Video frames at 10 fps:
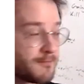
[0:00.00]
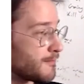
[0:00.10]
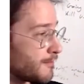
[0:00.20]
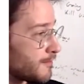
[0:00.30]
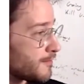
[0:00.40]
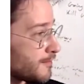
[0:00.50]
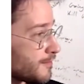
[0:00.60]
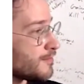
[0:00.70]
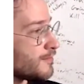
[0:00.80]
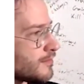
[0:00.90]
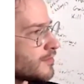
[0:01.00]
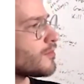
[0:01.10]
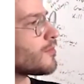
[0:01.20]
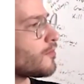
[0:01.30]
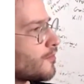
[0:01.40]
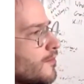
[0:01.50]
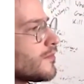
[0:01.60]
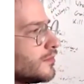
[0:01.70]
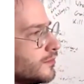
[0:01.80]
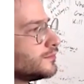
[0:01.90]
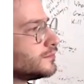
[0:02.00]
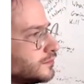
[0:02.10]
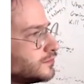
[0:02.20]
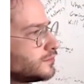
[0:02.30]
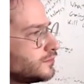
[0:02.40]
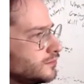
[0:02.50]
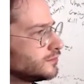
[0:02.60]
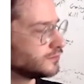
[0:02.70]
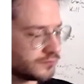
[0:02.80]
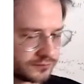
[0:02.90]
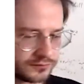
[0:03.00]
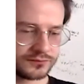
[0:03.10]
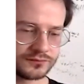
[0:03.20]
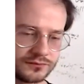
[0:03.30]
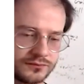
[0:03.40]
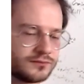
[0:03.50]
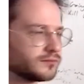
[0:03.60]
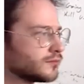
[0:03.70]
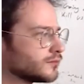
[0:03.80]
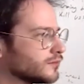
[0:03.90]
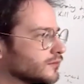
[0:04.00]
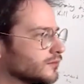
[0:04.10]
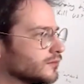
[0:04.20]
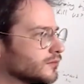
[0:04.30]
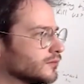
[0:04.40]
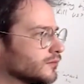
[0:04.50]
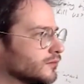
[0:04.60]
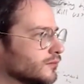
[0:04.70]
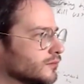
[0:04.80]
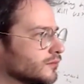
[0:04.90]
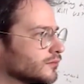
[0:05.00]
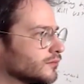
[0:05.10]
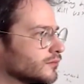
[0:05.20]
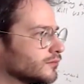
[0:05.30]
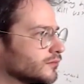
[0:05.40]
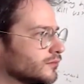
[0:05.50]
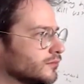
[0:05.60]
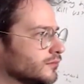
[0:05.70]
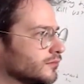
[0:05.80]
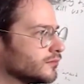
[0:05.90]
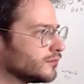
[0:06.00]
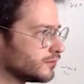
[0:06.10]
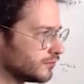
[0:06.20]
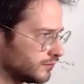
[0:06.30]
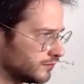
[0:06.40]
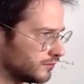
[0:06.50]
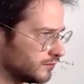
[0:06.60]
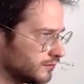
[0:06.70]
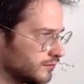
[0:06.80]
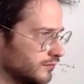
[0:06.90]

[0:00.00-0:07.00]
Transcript: No words are spoken by the person on screen.